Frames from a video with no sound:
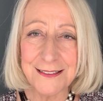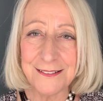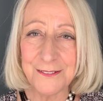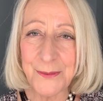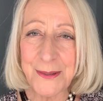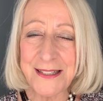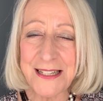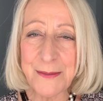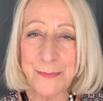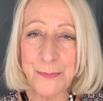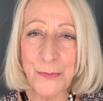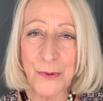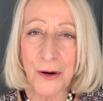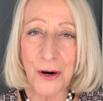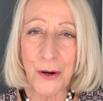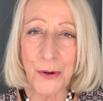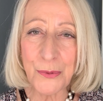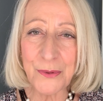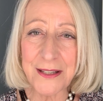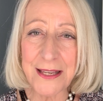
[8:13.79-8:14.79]
We need more
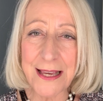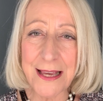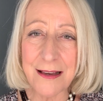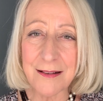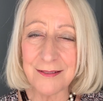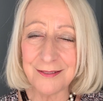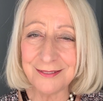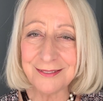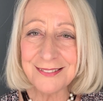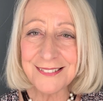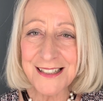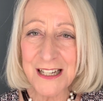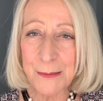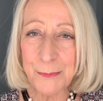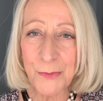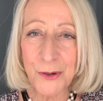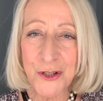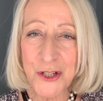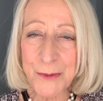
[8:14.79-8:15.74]
hokey, more